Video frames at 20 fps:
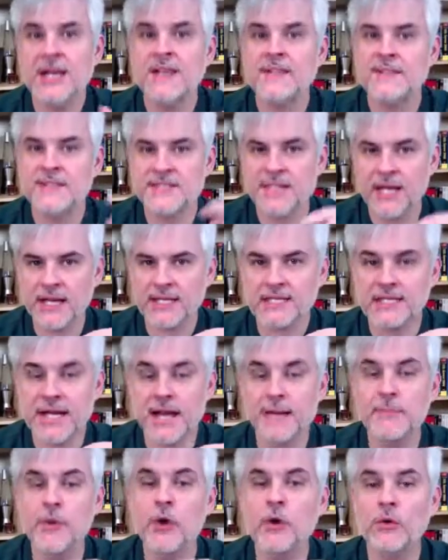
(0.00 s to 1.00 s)
The second
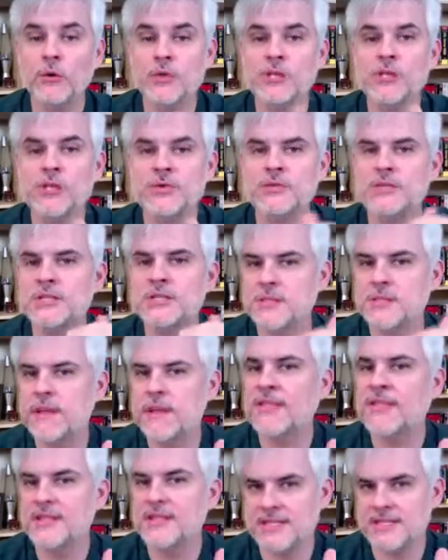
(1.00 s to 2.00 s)
time only using the
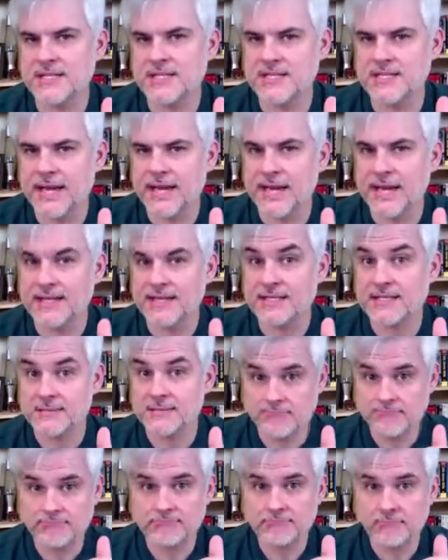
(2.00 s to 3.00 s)
method syntax.
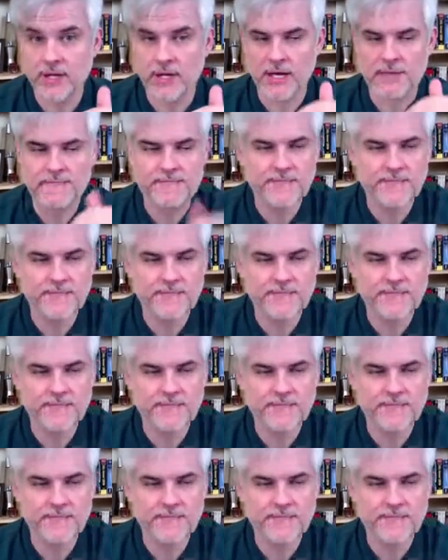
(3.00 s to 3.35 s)
Okay?